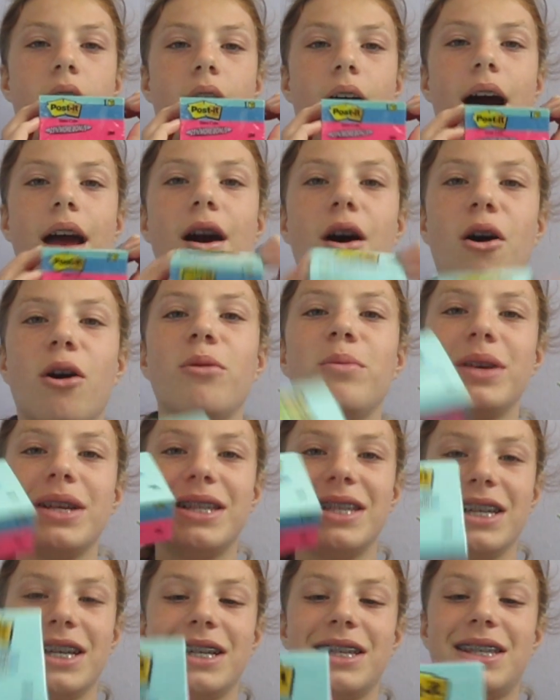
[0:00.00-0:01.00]
I
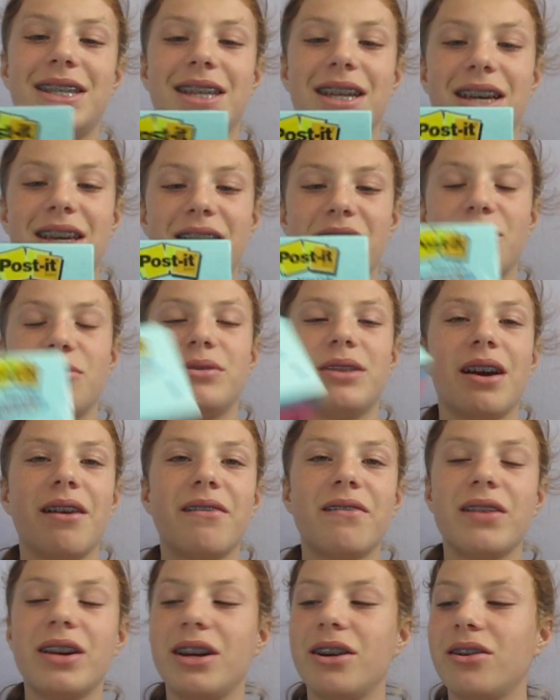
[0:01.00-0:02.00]
always need sticky notes.
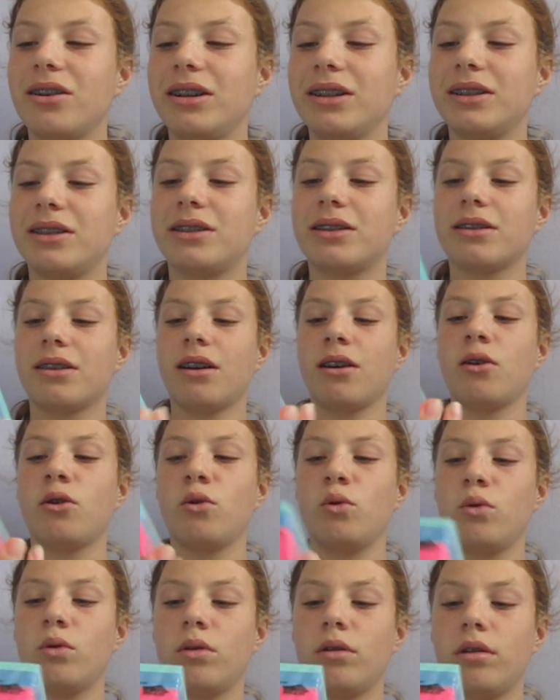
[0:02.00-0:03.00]
Every year in
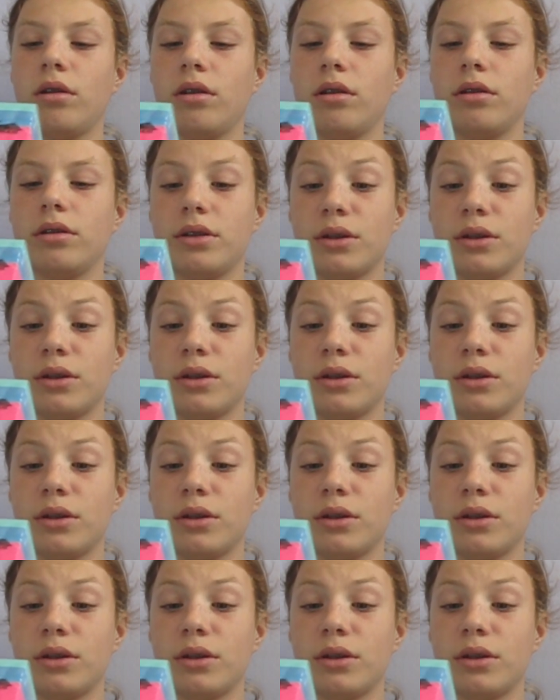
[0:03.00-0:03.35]
school,